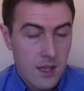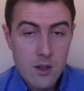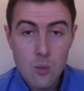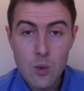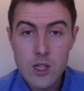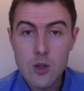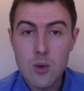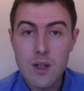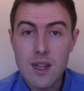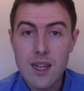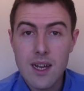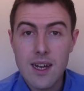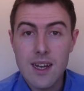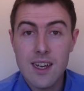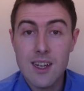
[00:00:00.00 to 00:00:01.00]
which will
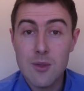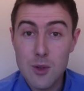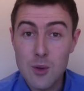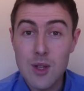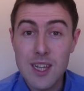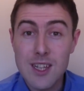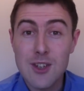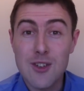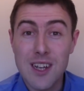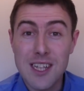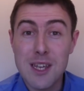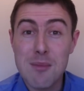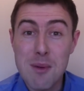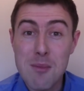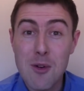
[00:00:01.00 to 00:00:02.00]
illustrate
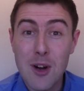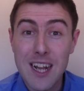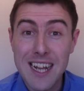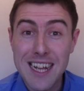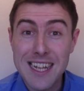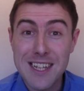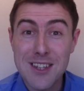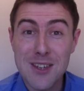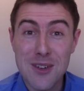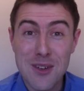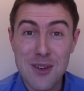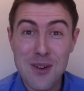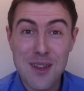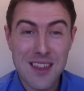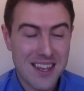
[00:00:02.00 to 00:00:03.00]
it a bit more clearly to
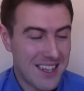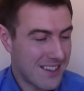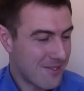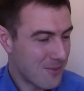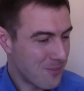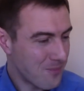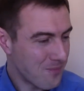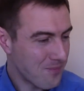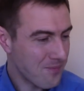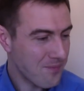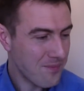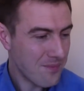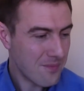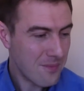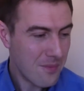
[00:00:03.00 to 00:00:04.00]
you, I think.
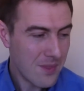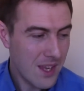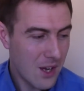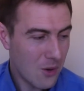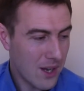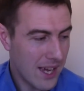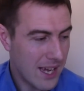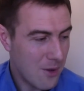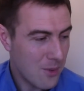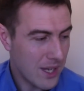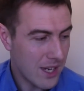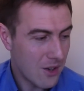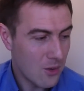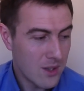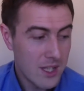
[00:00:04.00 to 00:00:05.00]
Okay, here we
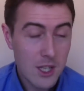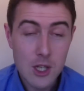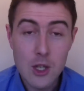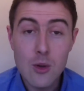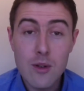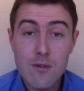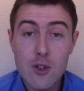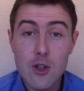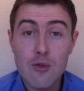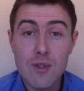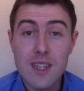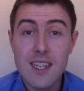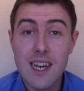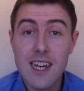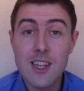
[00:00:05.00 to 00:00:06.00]
go. You have just
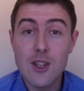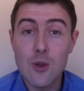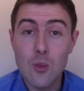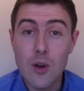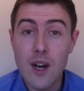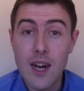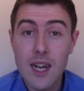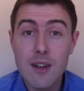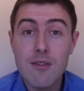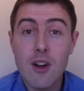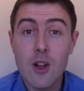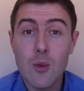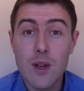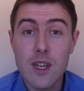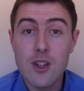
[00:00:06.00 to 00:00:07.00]
returned to work
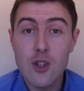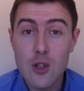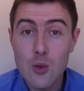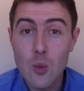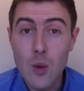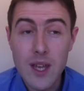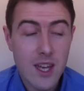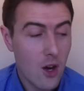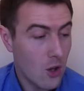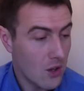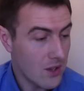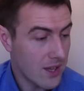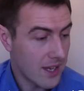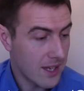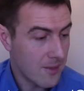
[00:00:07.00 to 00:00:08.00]
following a 2-week
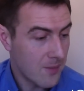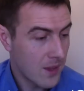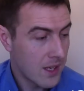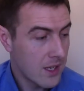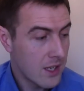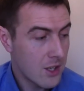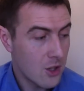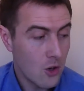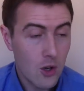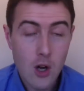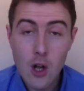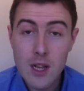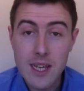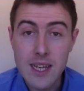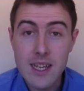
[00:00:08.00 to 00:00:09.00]
holiday. Your
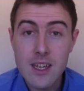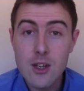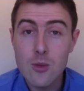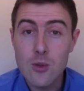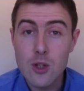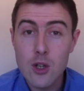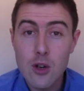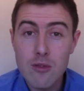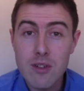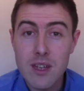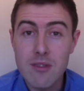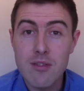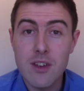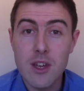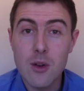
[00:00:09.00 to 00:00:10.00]
colleague, who was covering
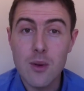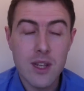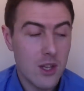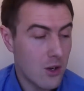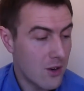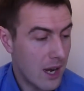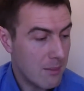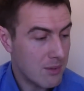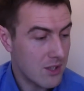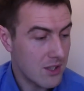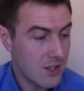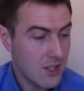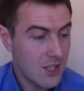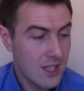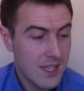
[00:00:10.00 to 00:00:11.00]
for you in your
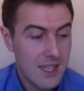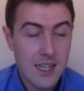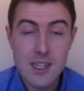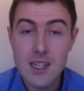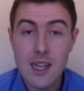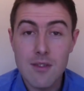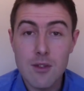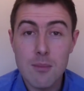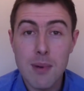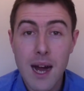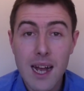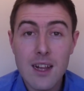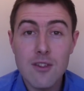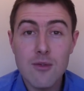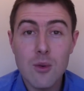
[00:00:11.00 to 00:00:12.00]
absence, has left a
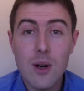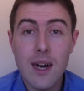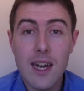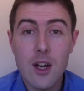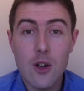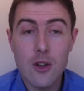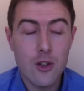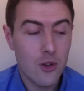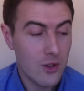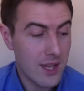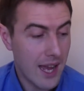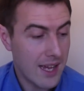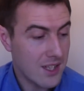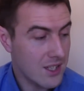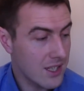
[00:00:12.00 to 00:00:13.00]
pile of work on your
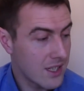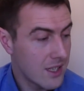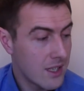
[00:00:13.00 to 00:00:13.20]
desk